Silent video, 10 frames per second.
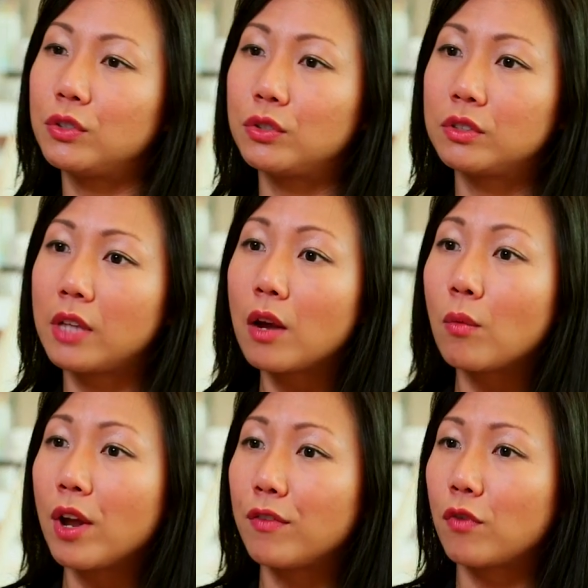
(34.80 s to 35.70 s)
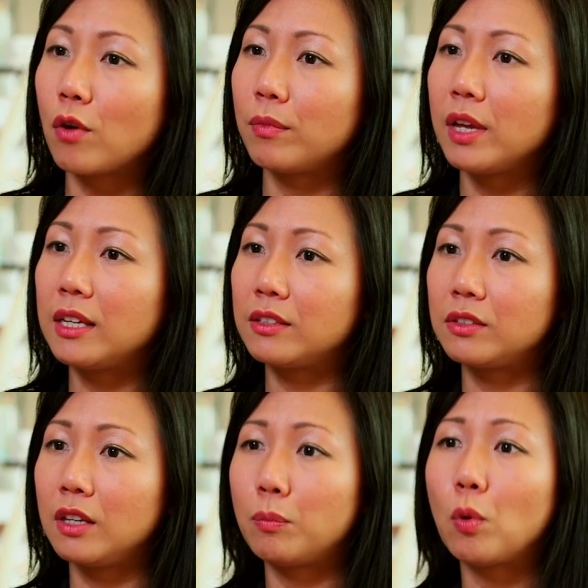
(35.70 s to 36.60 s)
to stay away from
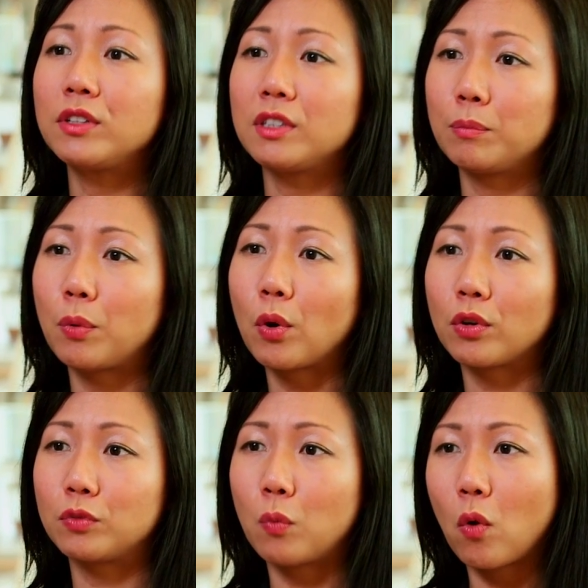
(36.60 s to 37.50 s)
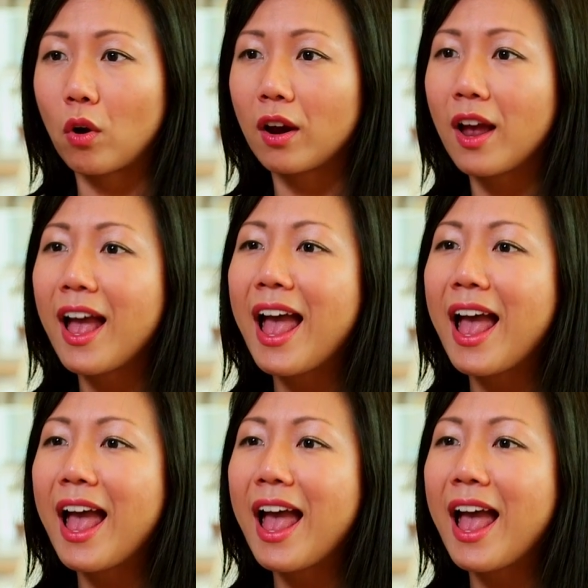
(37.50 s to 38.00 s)
is the points and perks war